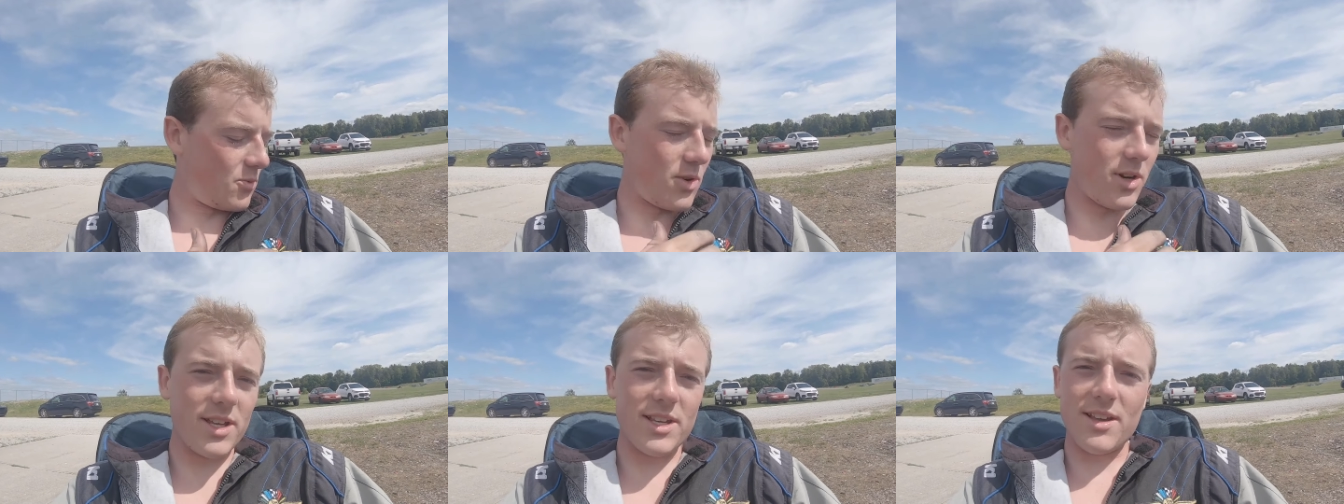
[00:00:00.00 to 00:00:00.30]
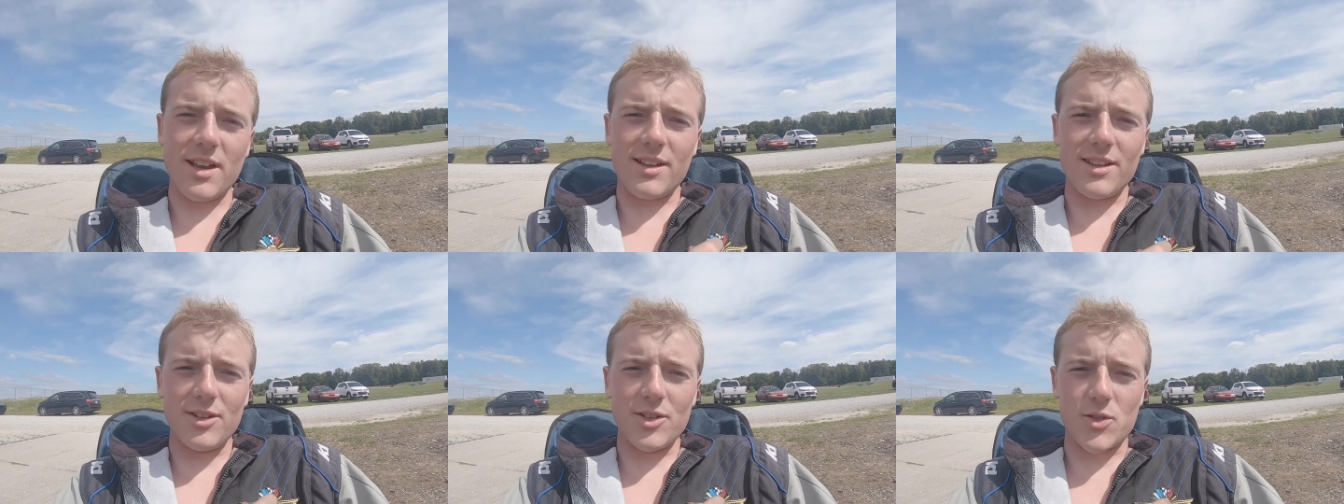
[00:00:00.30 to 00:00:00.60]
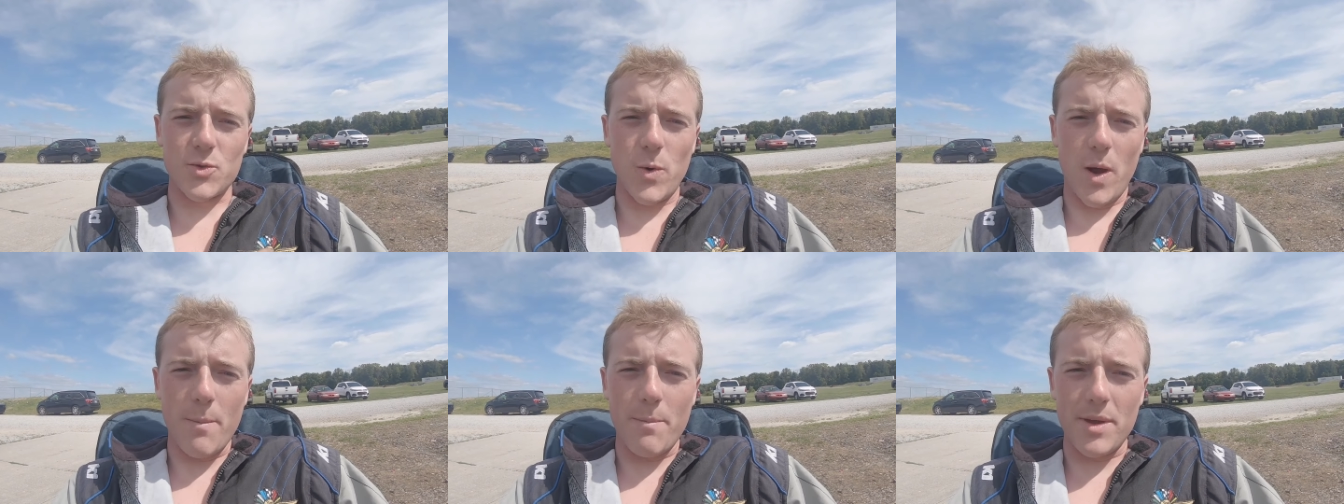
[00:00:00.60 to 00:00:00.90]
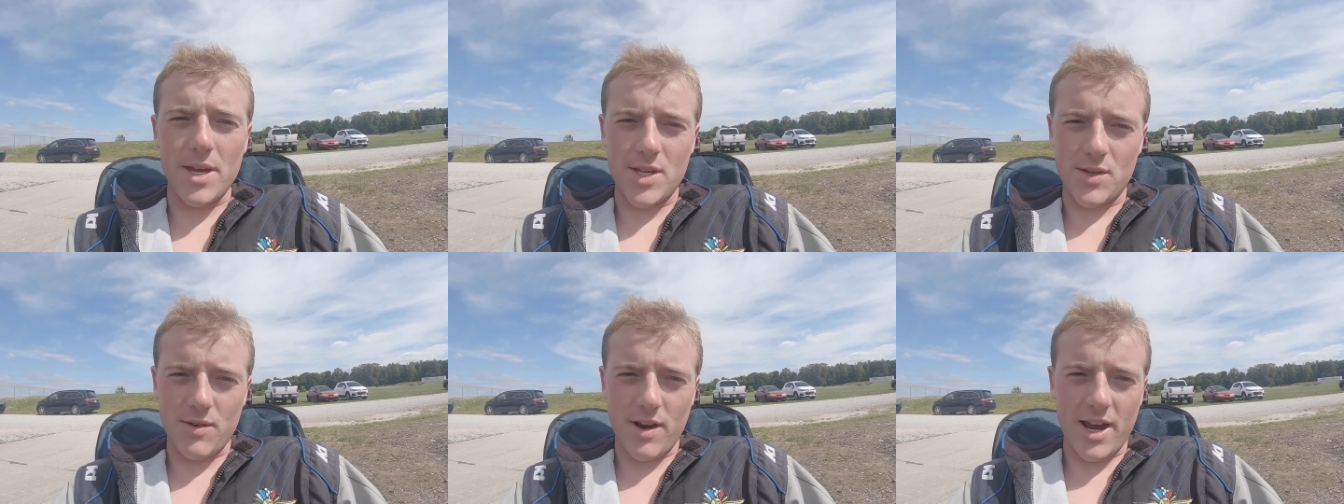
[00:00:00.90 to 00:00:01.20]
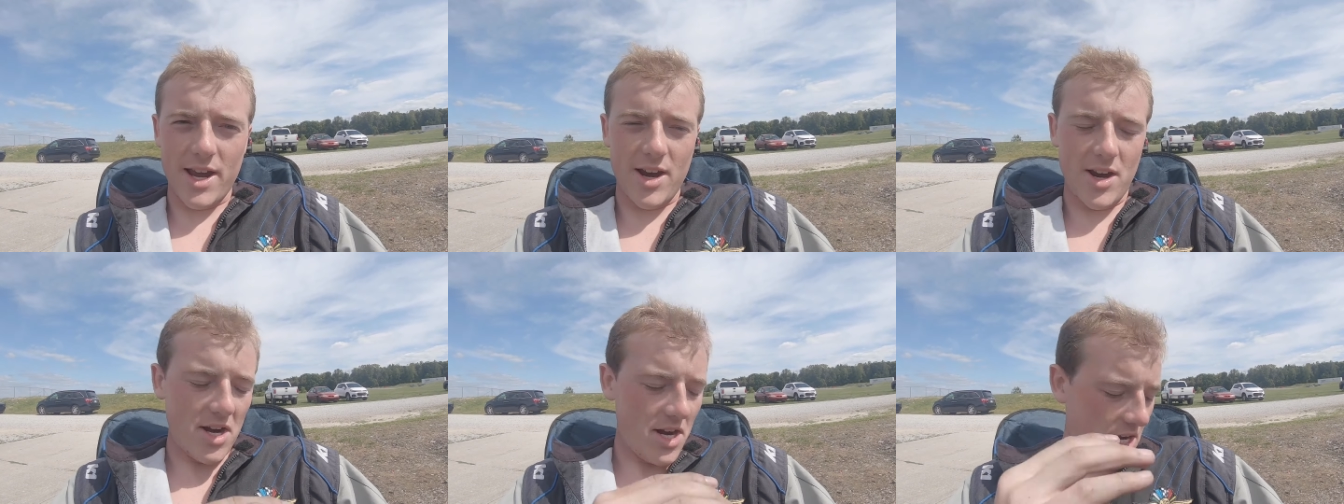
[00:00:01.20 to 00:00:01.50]
one of these like little sweat bees
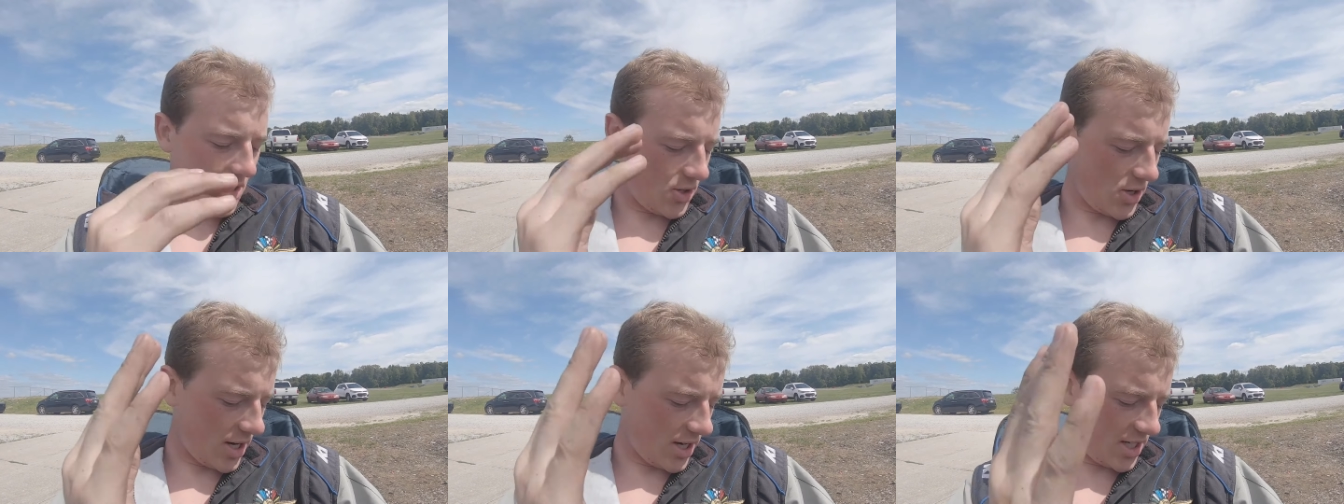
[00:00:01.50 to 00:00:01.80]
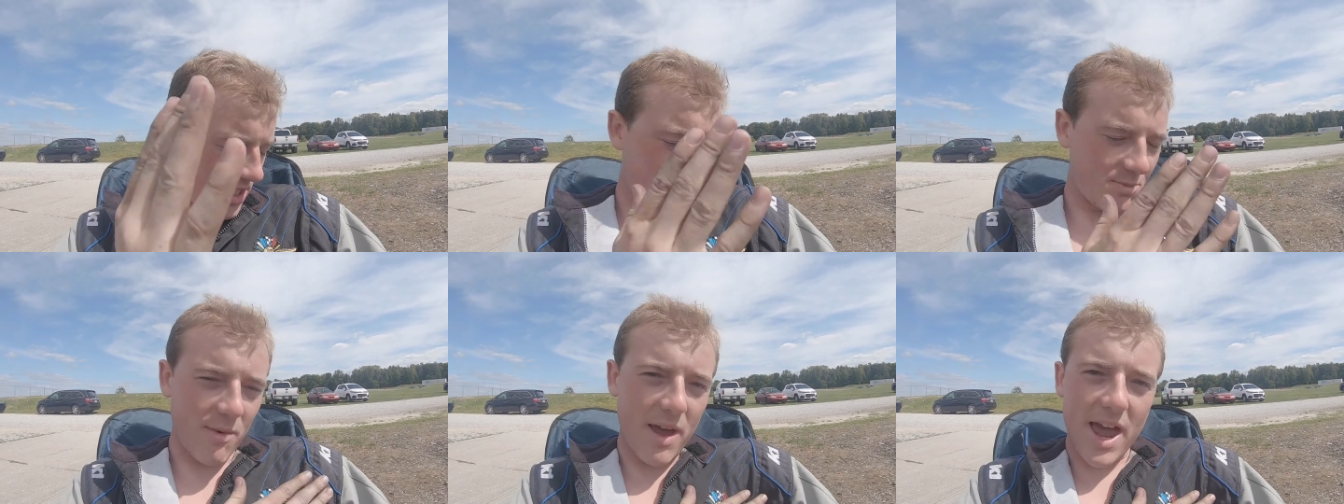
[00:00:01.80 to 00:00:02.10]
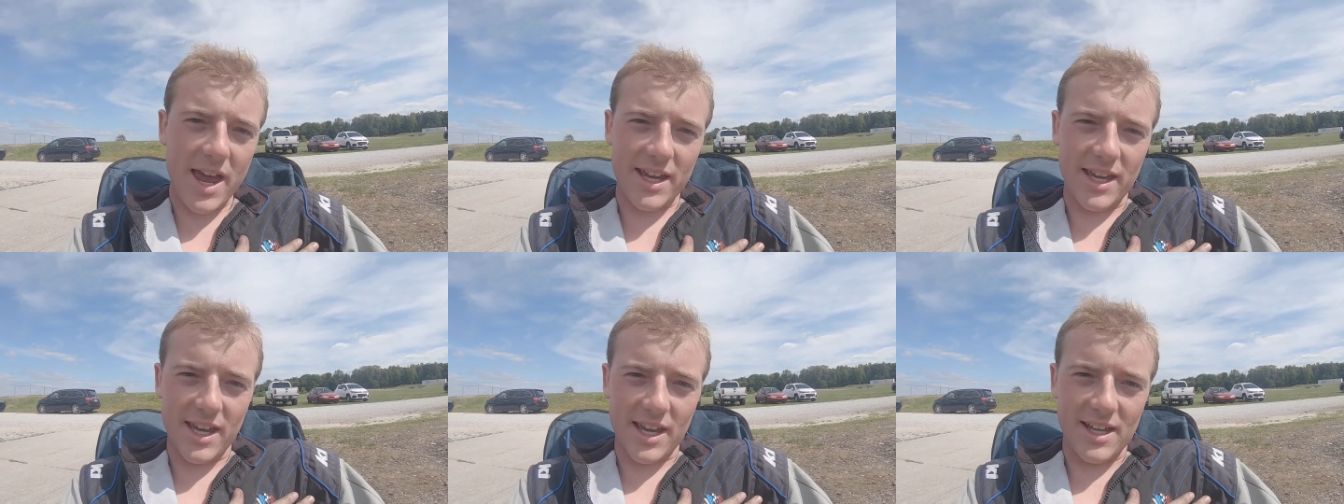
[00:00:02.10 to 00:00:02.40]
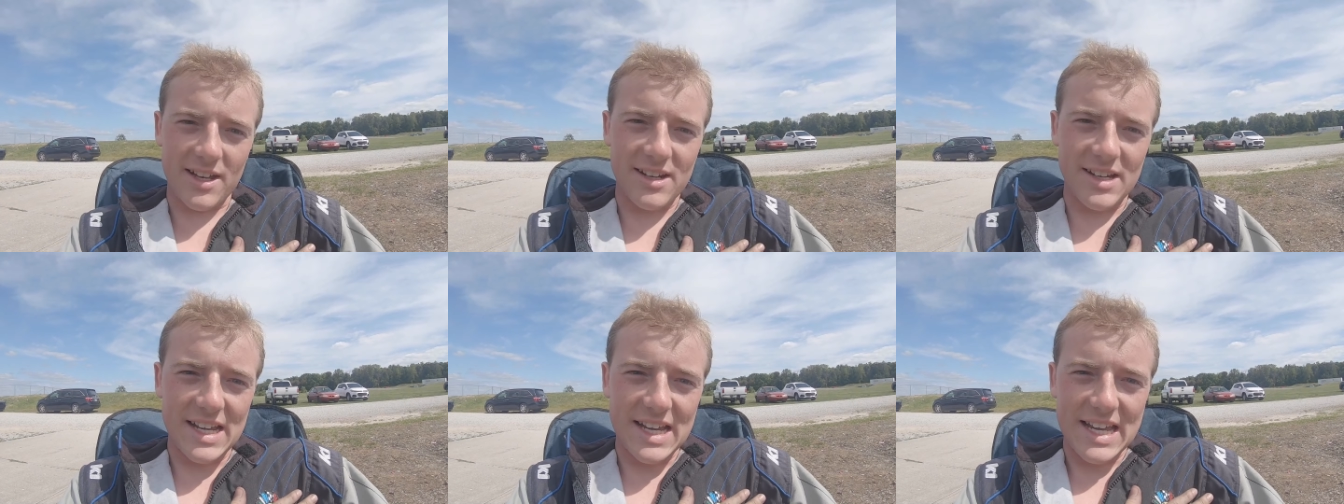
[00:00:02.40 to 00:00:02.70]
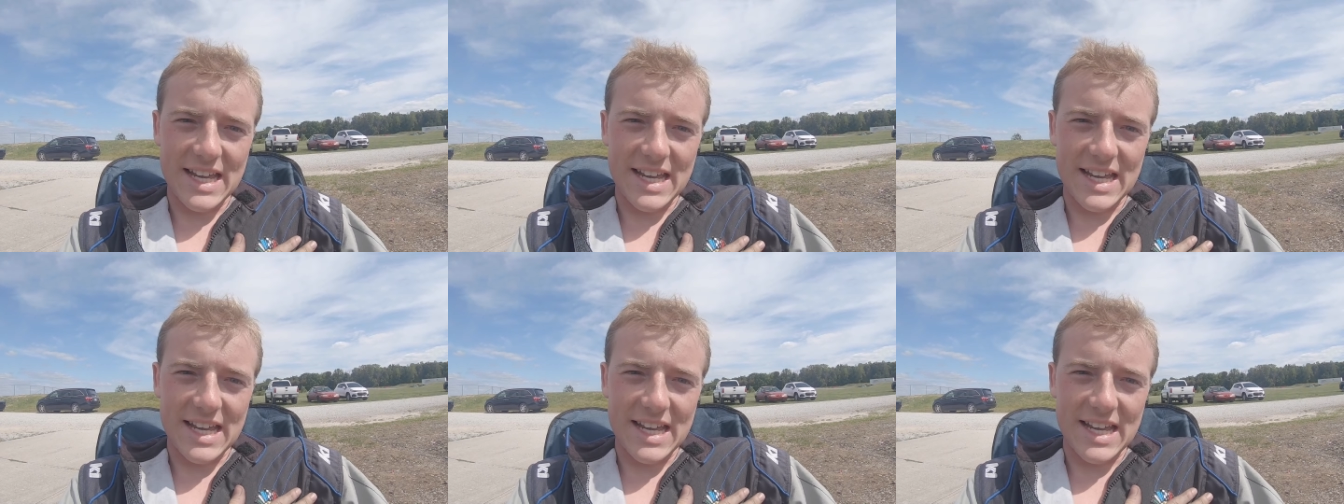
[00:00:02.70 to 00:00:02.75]
right here, and I try to smack it,